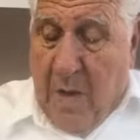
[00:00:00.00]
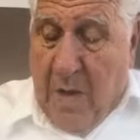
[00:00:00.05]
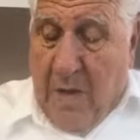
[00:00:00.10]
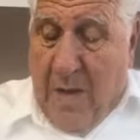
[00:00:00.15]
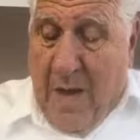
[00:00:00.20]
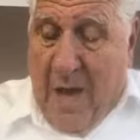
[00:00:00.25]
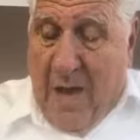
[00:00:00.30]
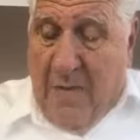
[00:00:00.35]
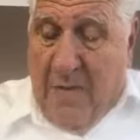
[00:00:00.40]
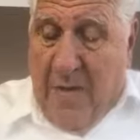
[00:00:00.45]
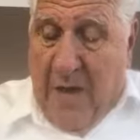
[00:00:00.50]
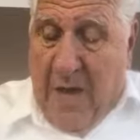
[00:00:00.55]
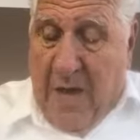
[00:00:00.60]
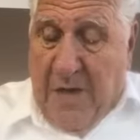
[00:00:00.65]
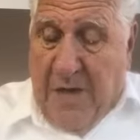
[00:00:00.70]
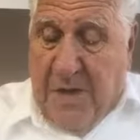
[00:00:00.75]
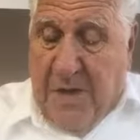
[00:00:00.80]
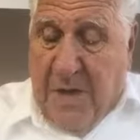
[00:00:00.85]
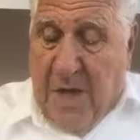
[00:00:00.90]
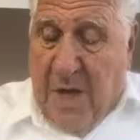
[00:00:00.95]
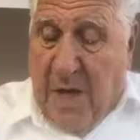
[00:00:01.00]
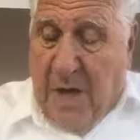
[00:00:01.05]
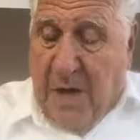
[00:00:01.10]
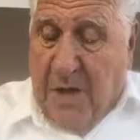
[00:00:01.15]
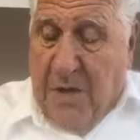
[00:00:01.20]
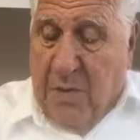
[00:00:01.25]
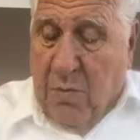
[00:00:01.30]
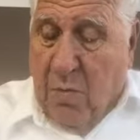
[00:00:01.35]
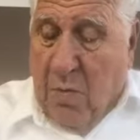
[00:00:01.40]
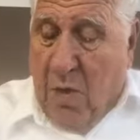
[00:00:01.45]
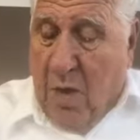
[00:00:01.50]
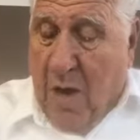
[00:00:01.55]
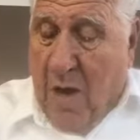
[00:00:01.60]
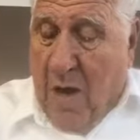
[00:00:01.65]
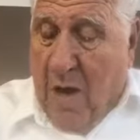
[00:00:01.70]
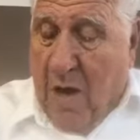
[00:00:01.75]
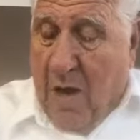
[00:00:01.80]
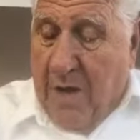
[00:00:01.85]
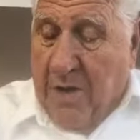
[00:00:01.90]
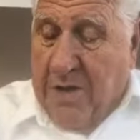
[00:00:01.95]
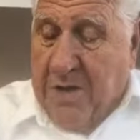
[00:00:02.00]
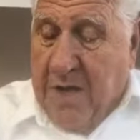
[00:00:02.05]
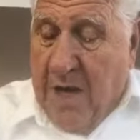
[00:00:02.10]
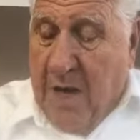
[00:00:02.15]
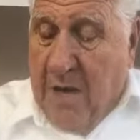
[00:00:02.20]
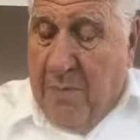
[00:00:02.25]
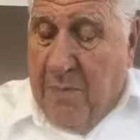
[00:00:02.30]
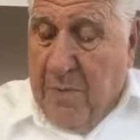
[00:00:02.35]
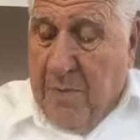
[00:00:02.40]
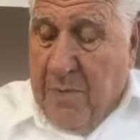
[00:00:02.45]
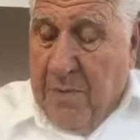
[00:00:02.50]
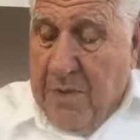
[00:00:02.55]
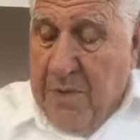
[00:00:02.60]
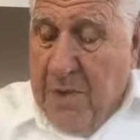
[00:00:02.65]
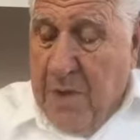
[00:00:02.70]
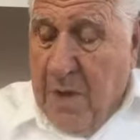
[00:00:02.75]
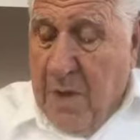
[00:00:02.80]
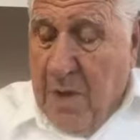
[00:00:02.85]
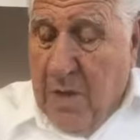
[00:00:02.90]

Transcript: Now these things were our examples,